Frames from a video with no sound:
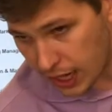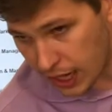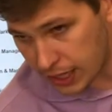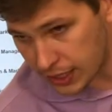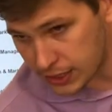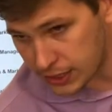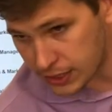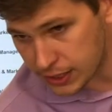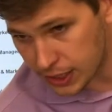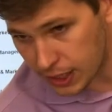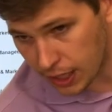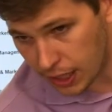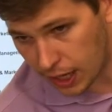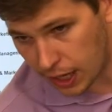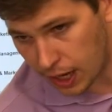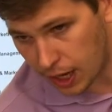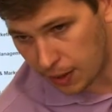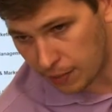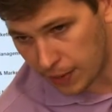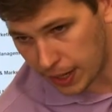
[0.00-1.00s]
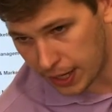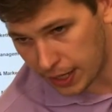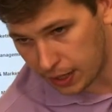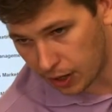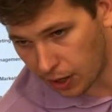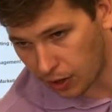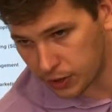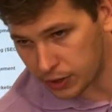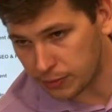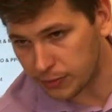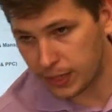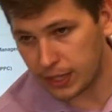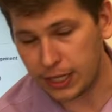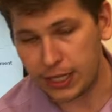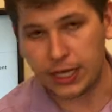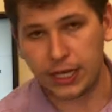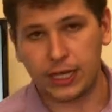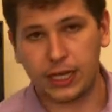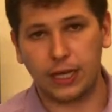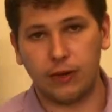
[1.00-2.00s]
lines. And
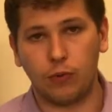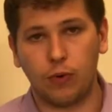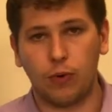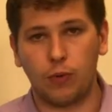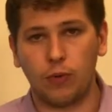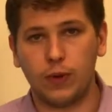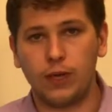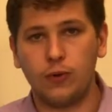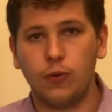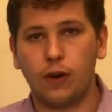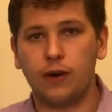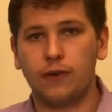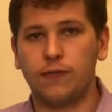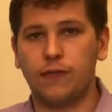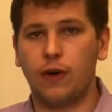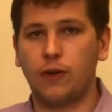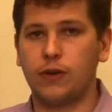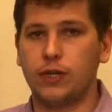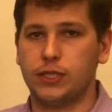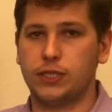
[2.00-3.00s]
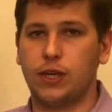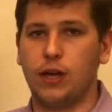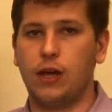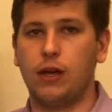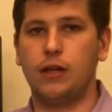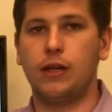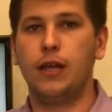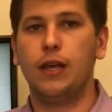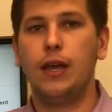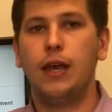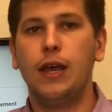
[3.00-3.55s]
ultimately, again, what we want to focus on